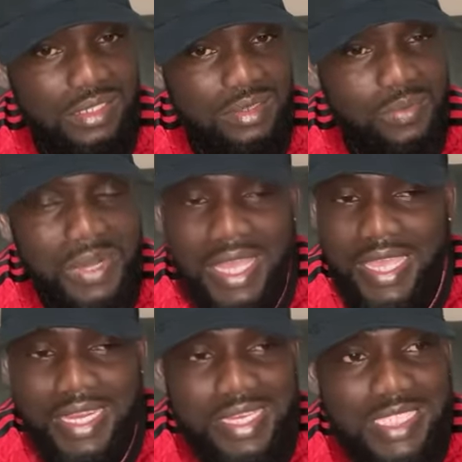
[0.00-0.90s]
What
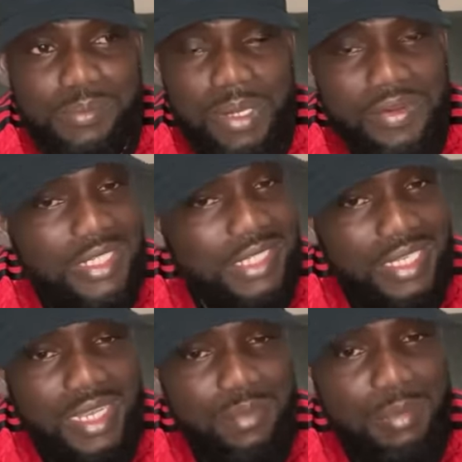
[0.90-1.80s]
kind of
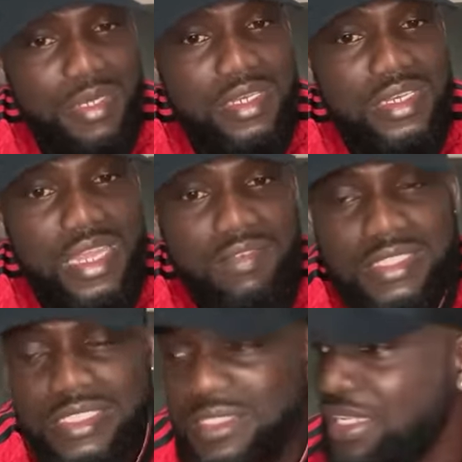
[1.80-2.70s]
desperation them? I never
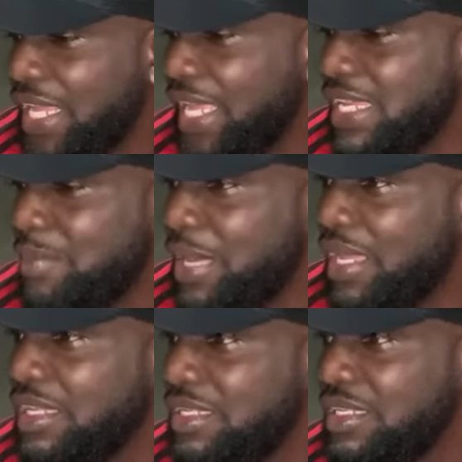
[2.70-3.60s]
see something like them.
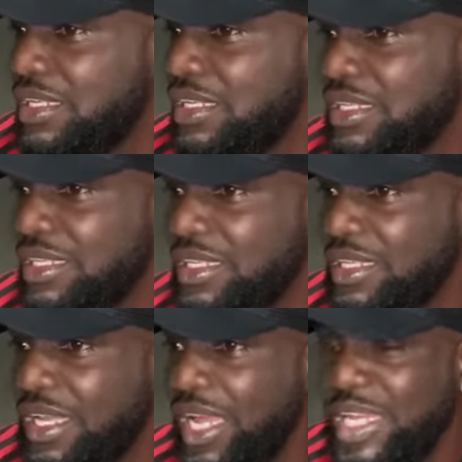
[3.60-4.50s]

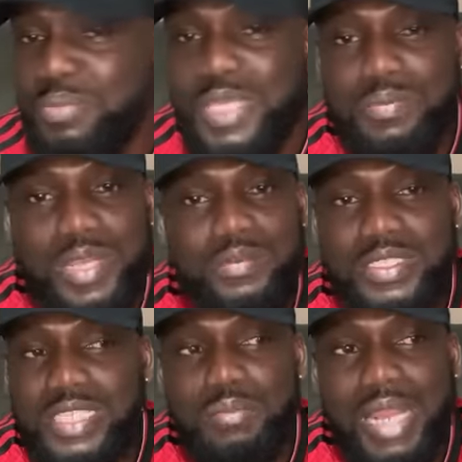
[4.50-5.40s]
And the people
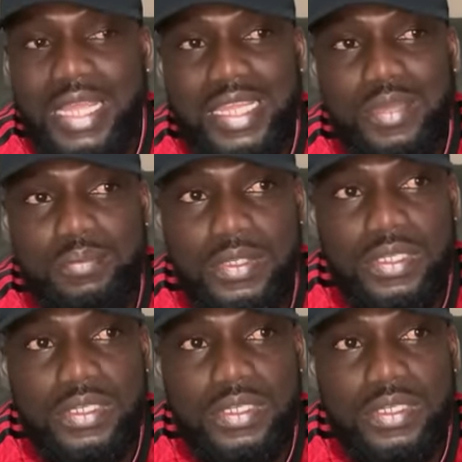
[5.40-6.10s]
just a block them.